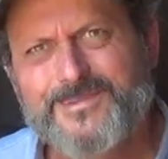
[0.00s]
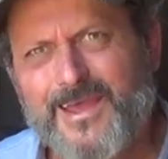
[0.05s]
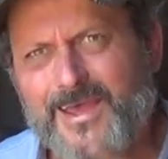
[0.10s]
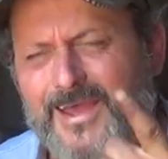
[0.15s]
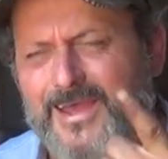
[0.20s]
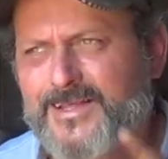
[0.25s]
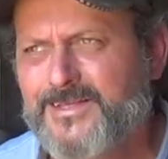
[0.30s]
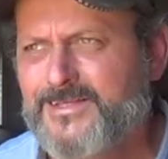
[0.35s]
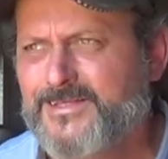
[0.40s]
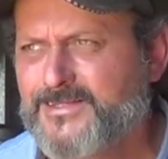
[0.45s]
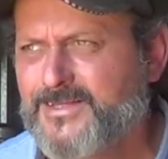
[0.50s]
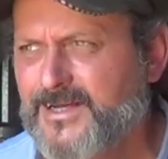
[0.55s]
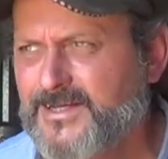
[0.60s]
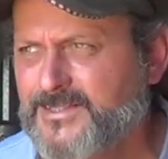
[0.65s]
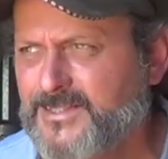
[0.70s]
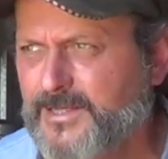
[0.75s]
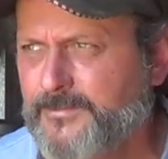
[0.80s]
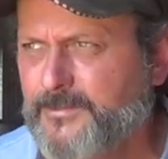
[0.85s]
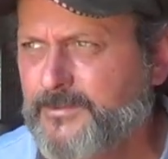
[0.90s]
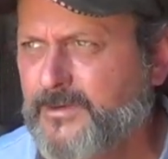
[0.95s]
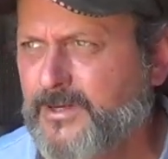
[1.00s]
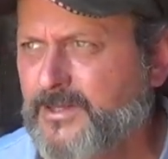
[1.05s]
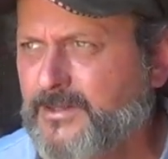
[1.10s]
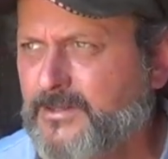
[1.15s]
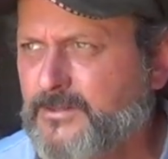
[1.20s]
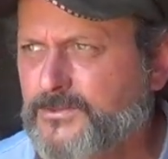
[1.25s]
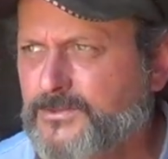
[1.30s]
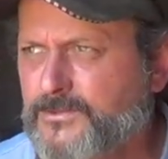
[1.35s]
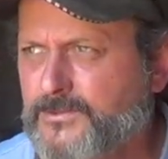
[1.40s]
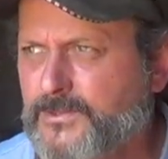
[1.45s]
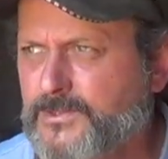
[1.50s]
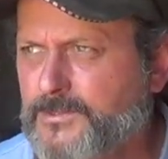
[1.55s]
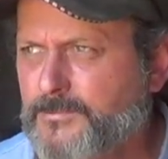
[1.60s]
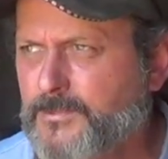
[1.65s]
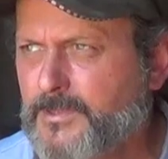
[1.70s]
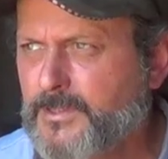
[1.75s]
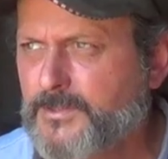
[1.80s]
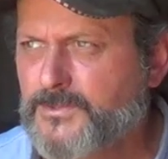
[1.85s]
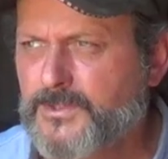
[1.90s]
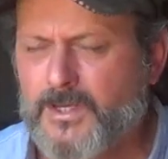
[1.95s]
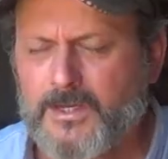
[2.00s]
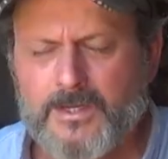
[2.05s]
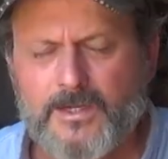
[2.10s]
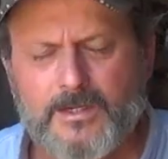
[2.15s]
Damn, these guys got me riding those noisy bikes.